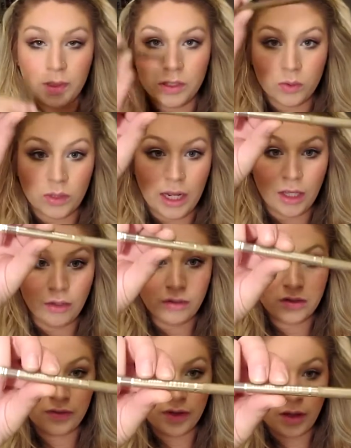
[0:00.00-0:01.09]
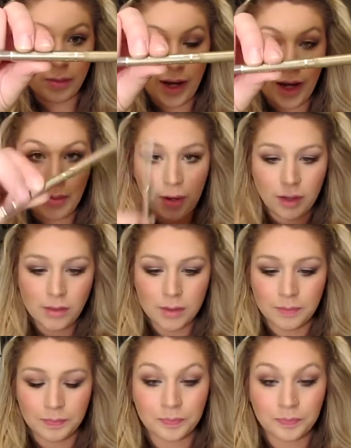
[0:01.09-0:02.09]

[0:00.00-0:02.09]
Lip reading: That's what I use to fill in my eyebrows.